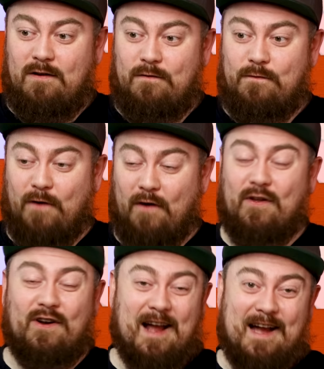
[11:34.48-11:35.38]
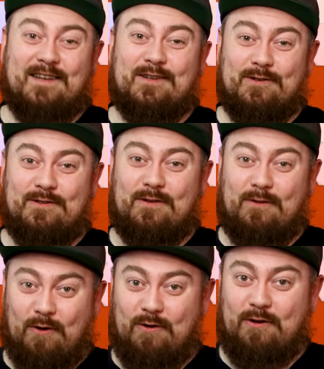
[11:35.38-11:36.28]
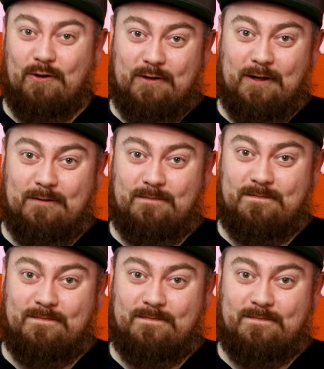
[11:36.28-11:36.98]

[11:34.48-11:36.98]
further angered Lord Lucan.